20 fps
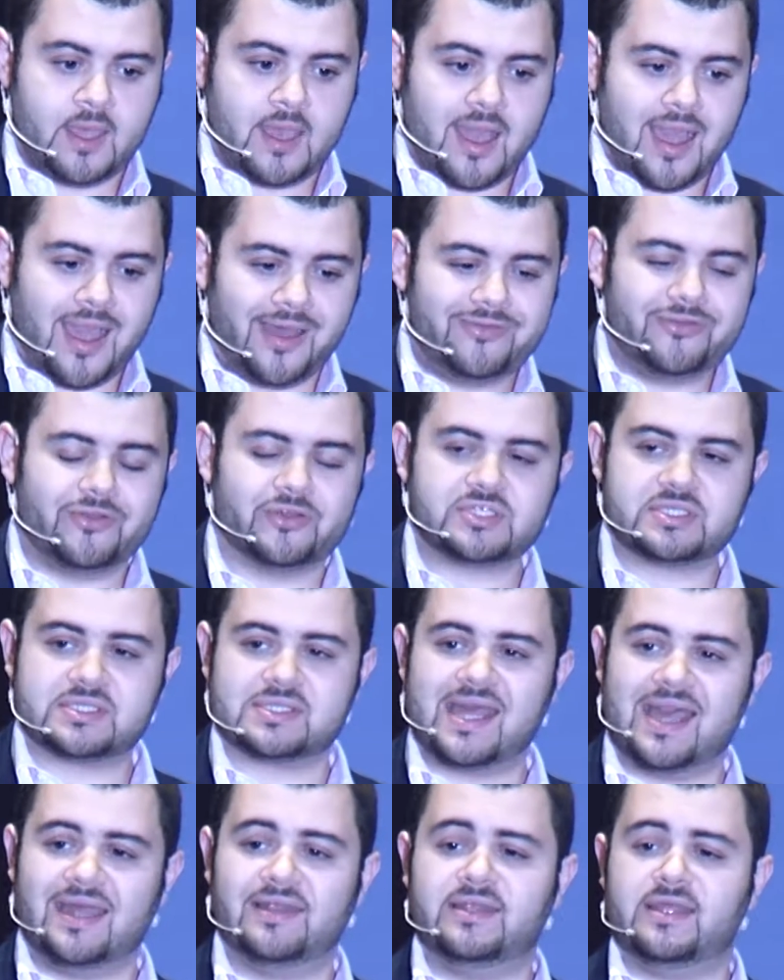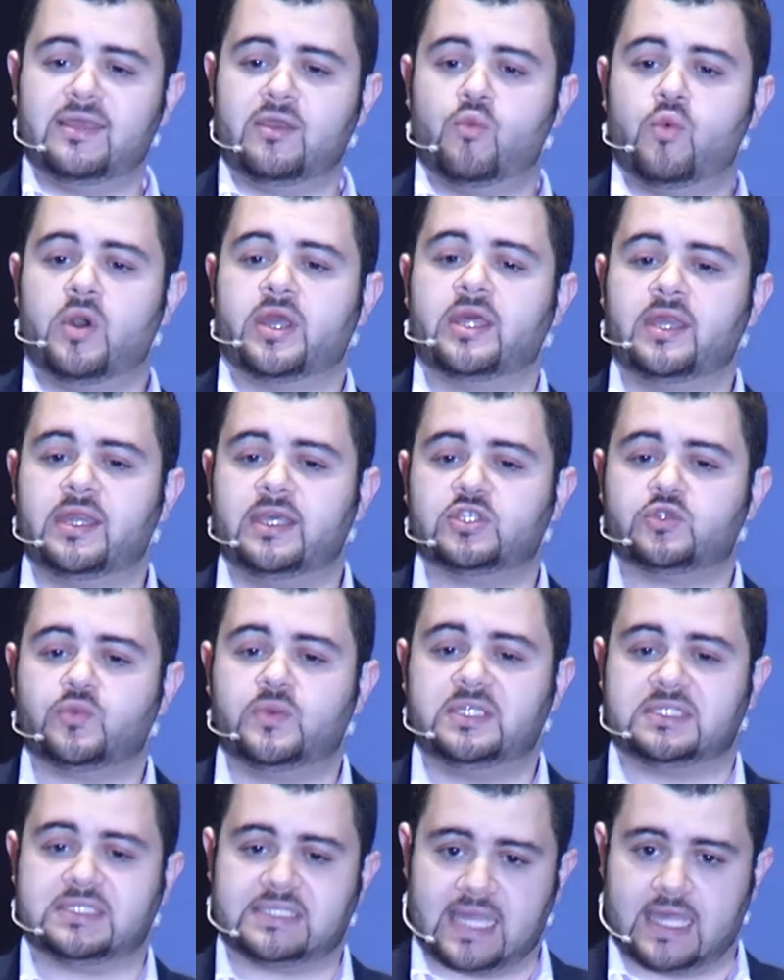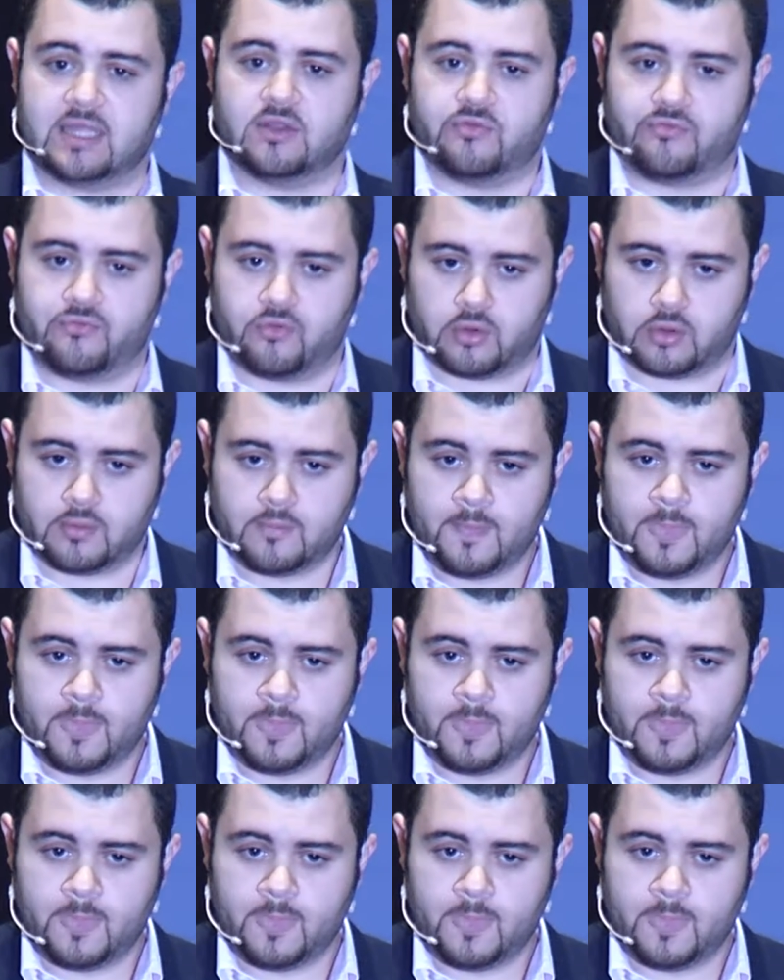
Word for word: understanding what it is we stand for.